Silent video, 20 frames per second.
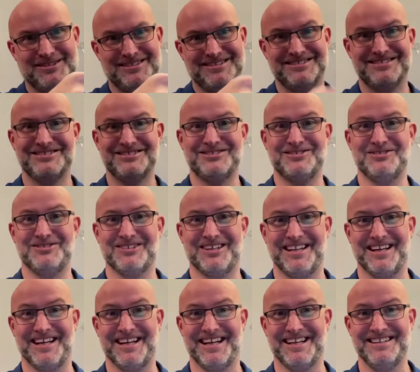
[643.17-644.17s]
Should we try
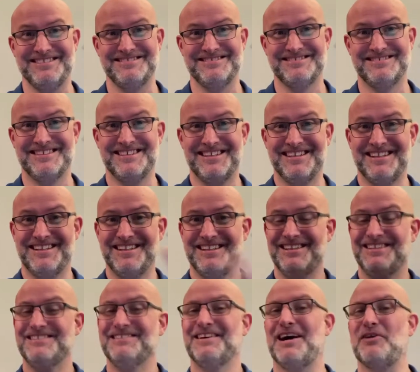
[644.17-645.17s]
that again?
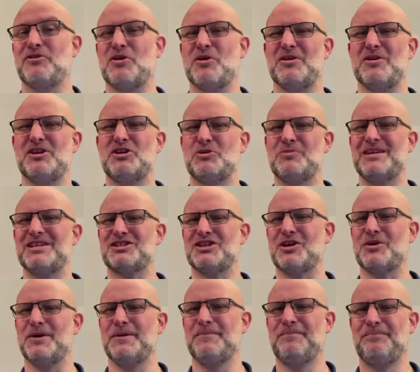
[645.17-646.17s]
I'll go a little bit
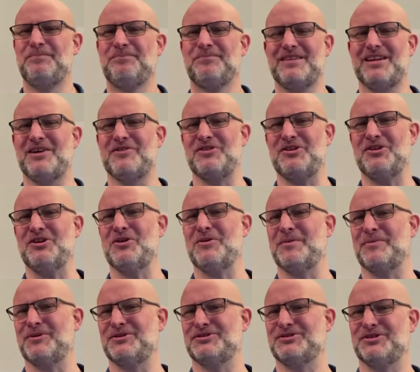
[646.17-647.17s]
slower now that you know what I'm
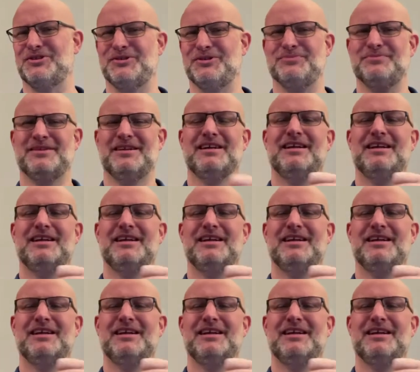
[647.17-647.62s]
going to do.